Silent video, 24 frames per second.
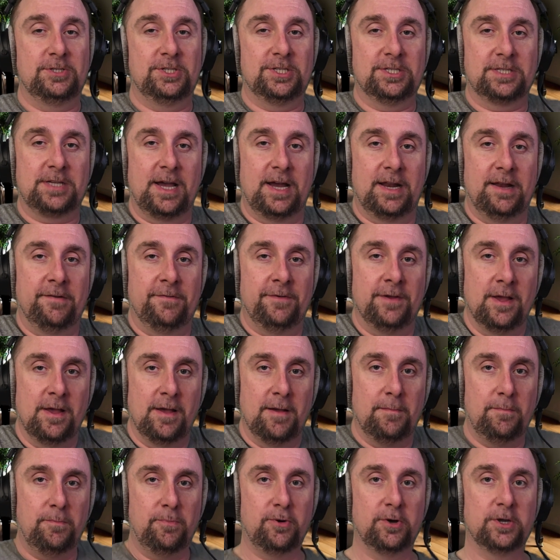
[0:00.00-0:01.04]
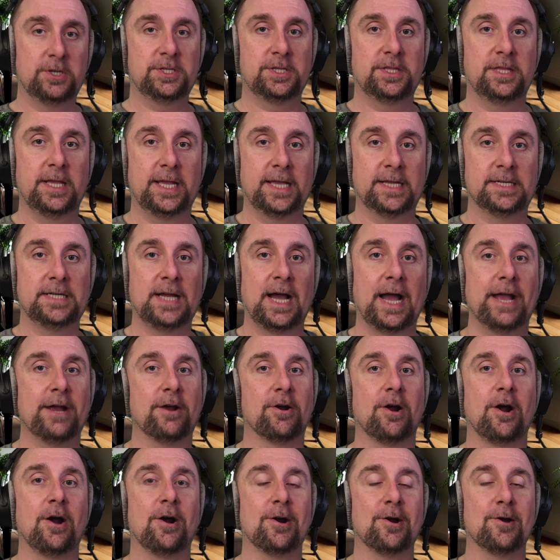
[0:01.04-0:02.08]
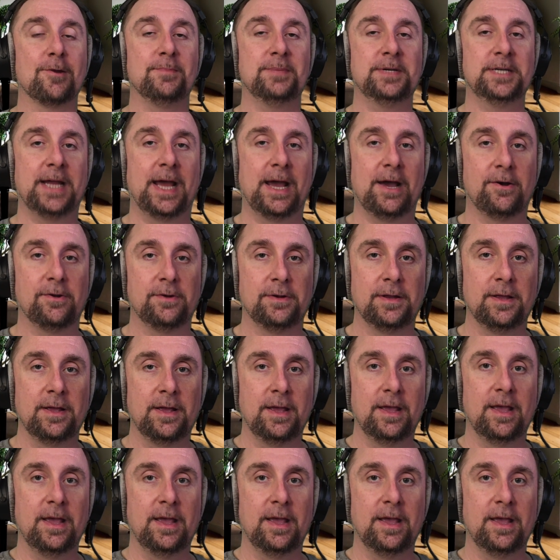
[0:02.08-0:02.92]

Just kind of push the entire arm down